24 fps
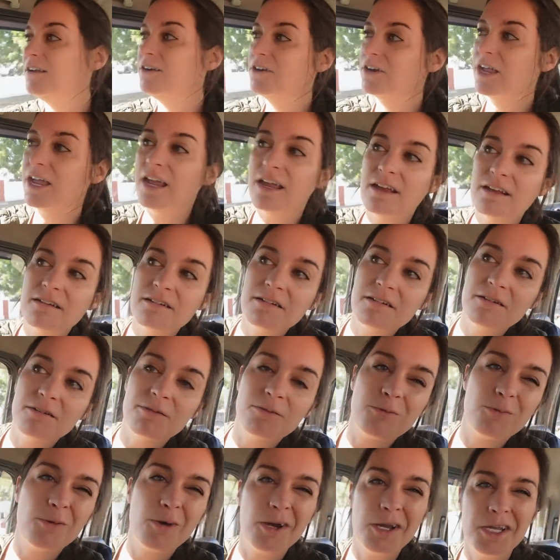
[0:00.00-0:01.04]
Okay,
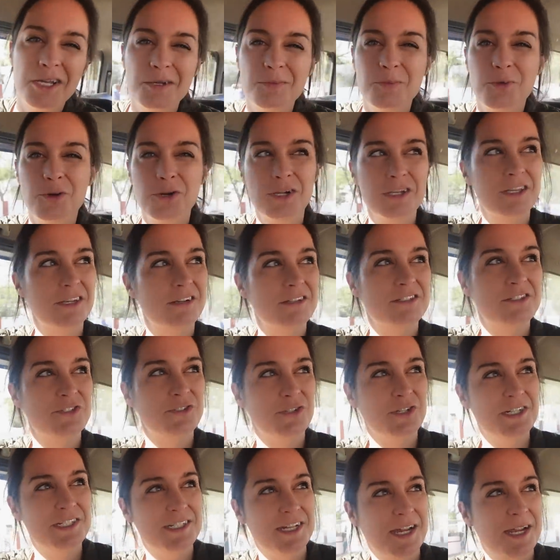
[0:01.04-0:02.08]
one more little
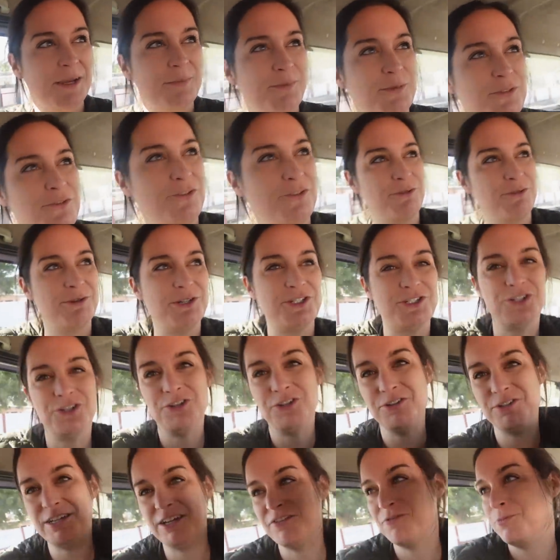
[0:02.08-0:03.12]
story time we show
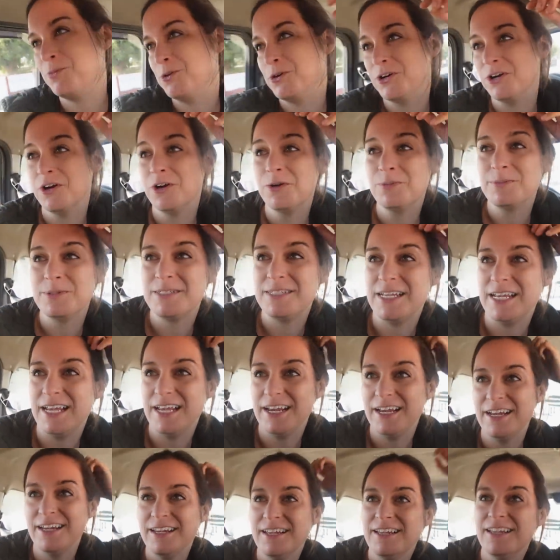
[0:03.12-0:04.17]
you Devpur
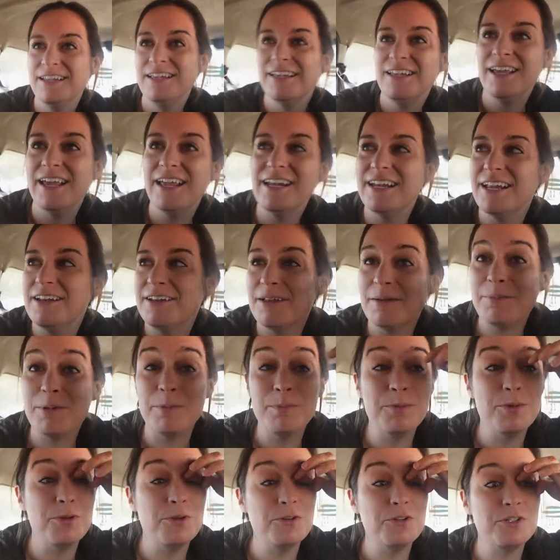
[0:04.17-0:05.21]
Homestay and end up
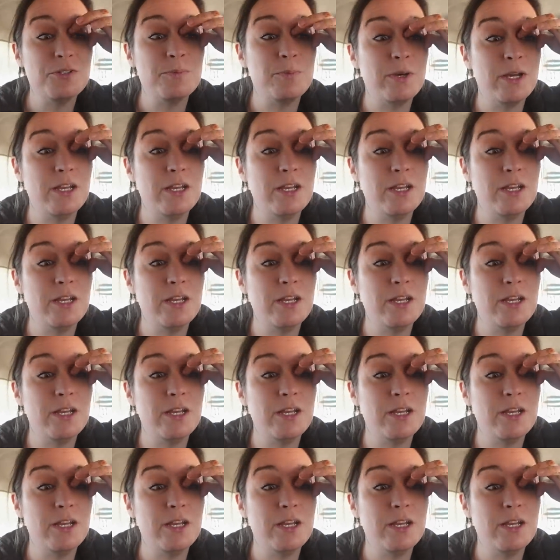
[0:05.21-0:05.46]
in Bhuj.